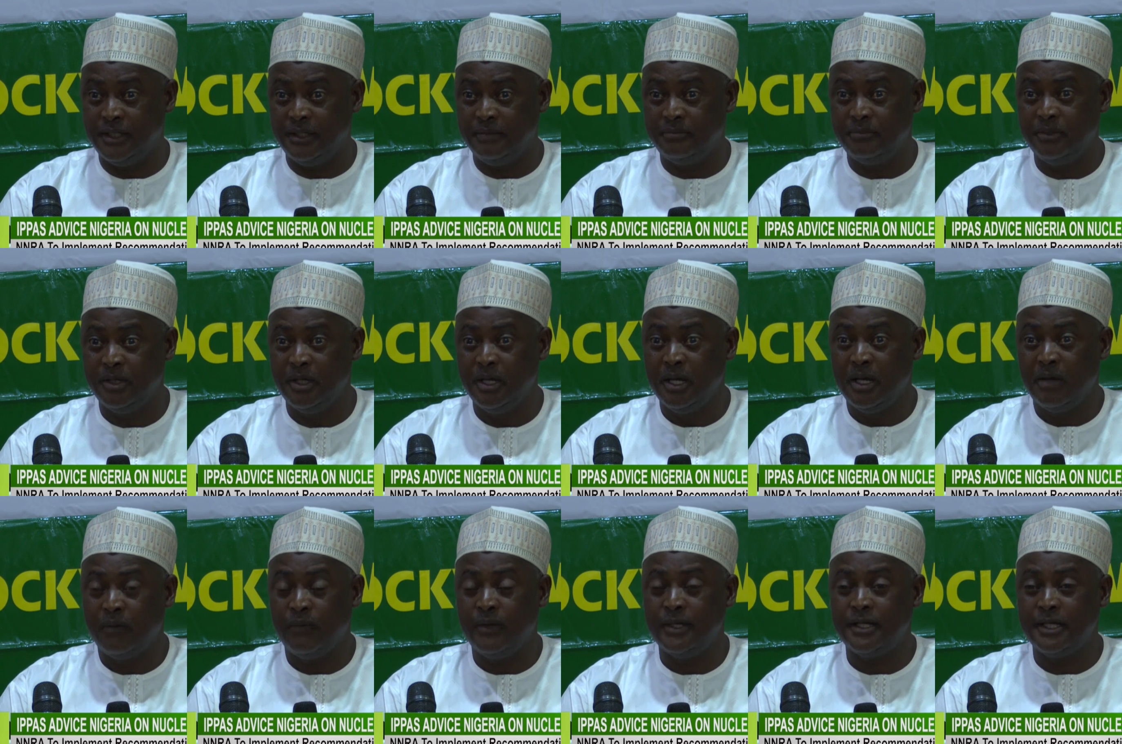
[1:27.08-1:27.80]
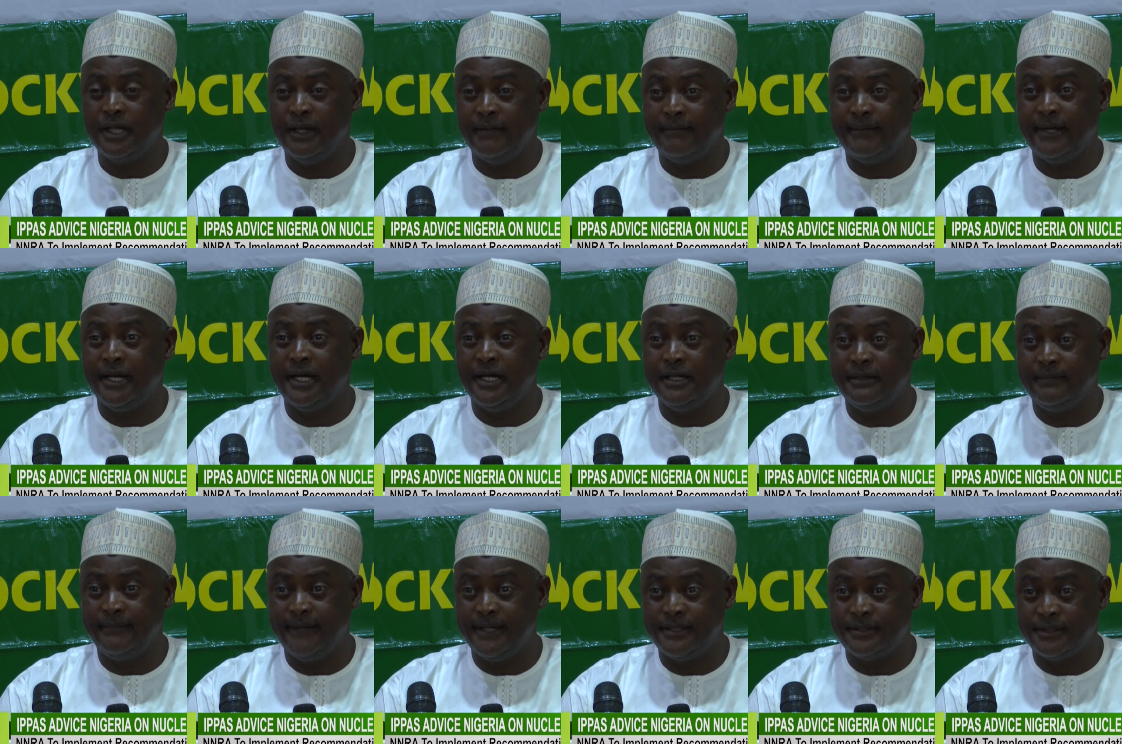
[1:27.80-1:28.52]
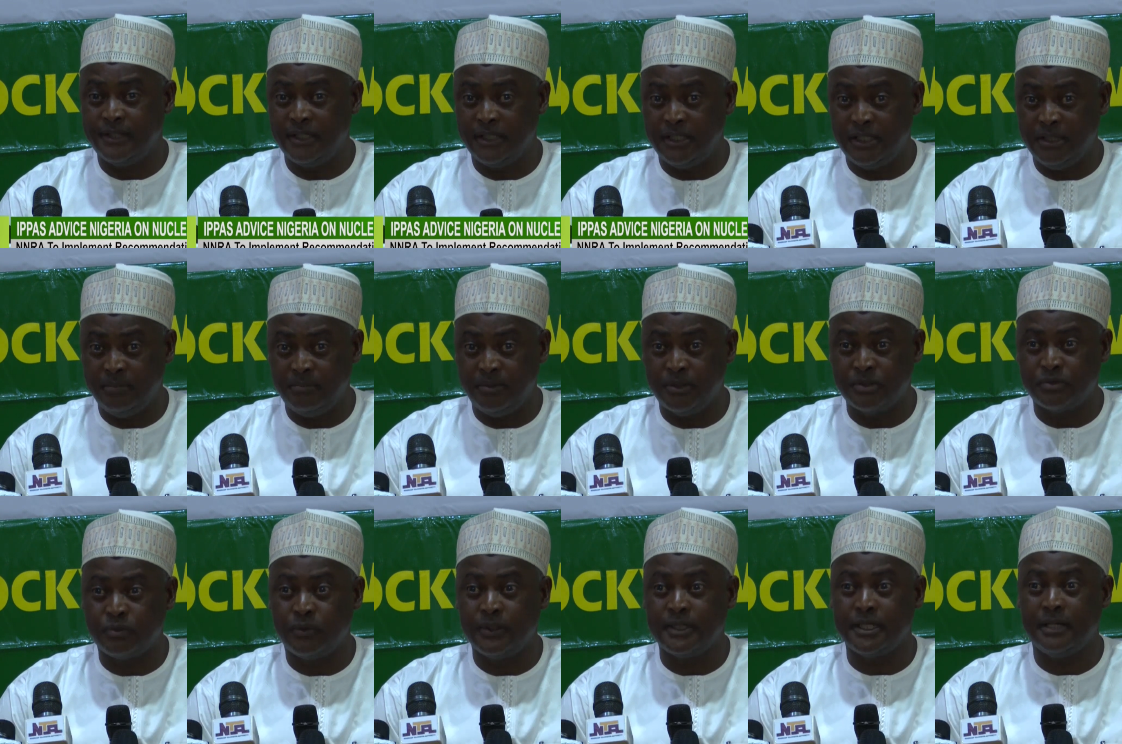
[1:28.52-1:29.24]
them whatever advice they give
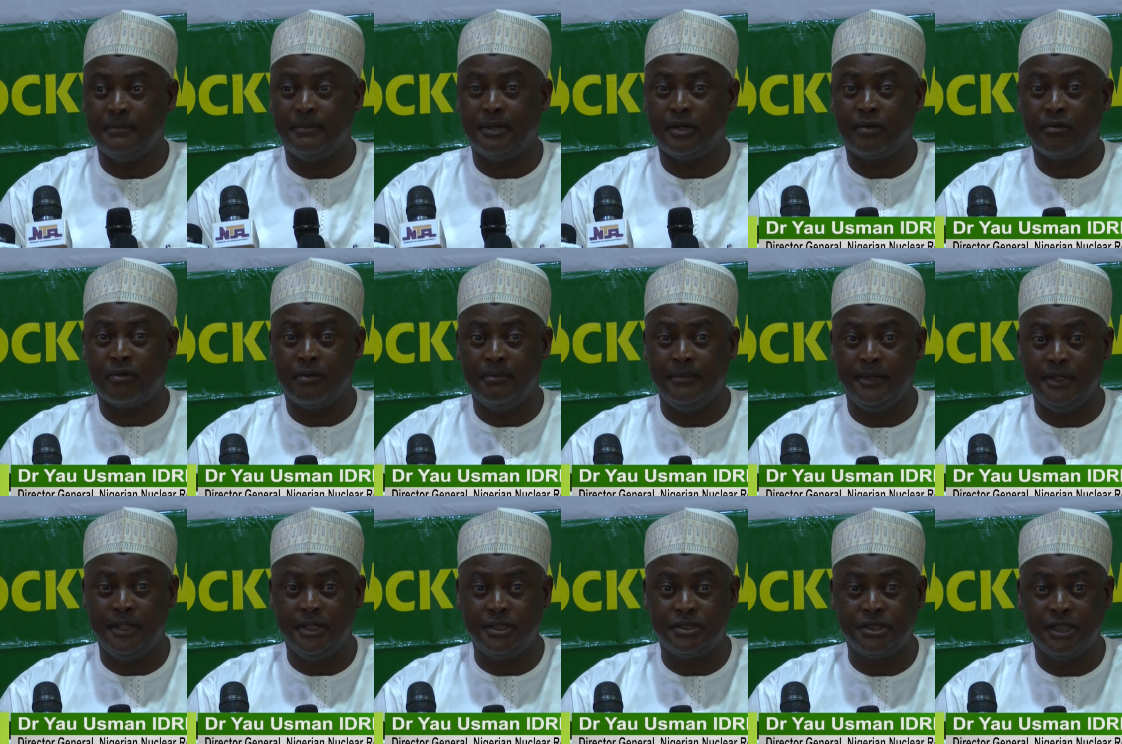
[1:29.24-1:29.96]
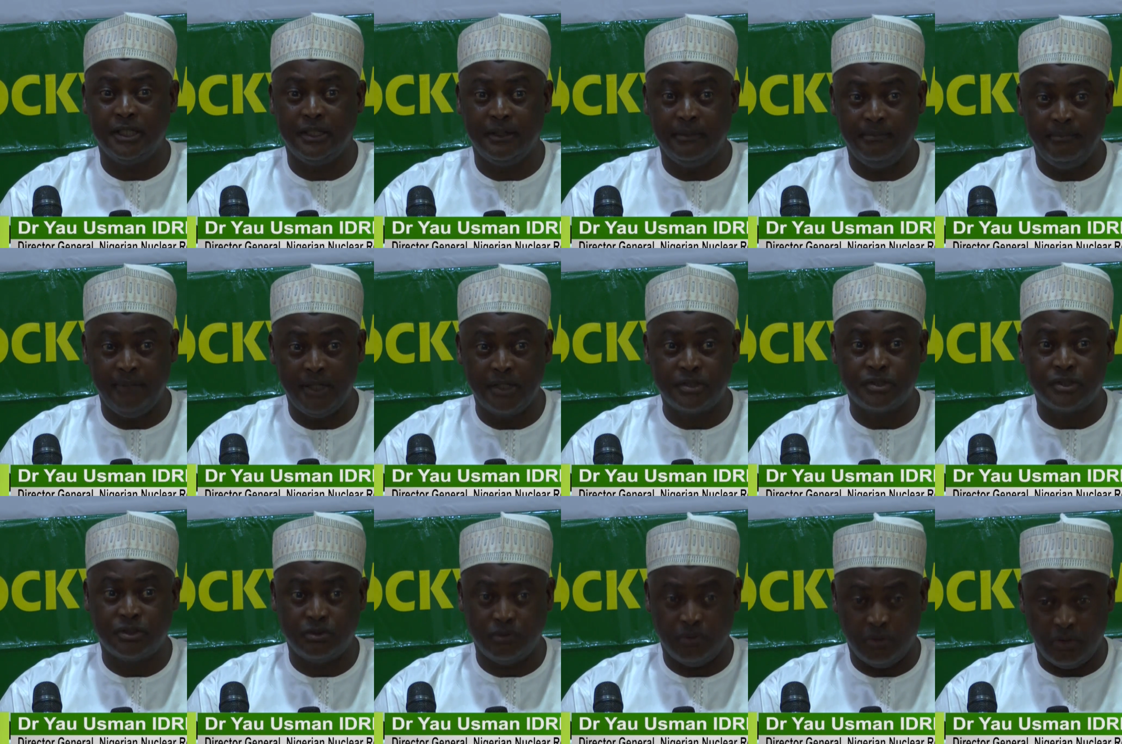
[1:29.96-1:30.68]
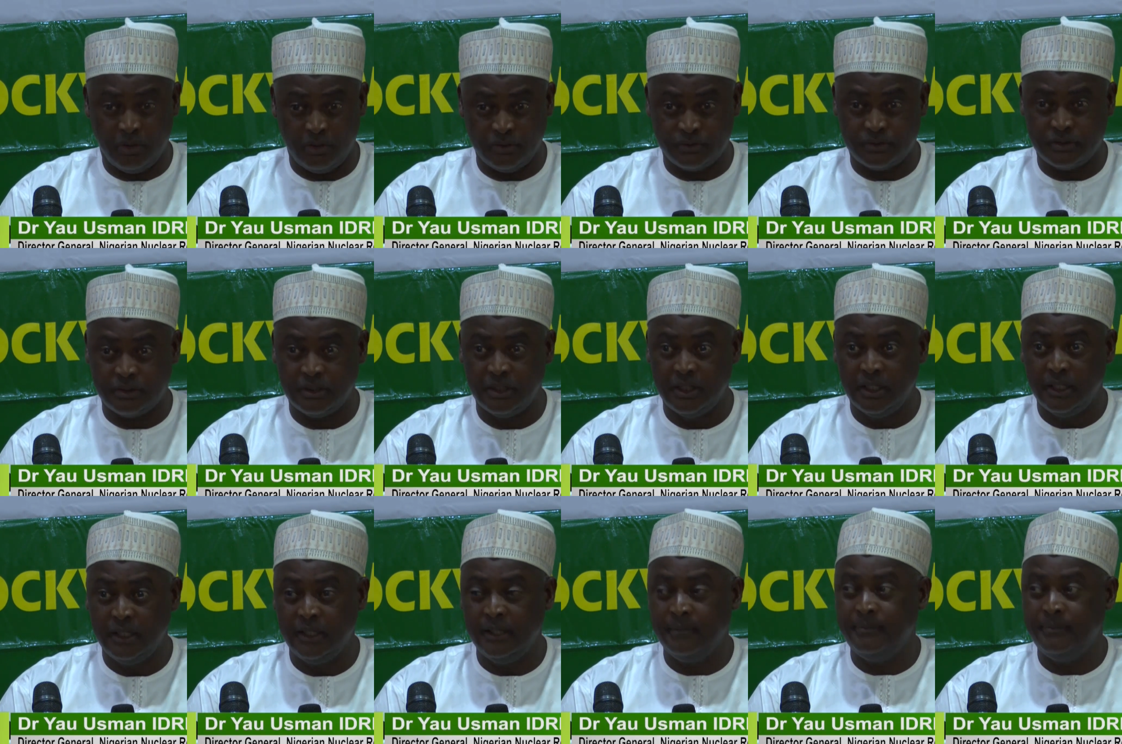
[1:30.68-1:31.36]
us, whatever recommendation they make to us,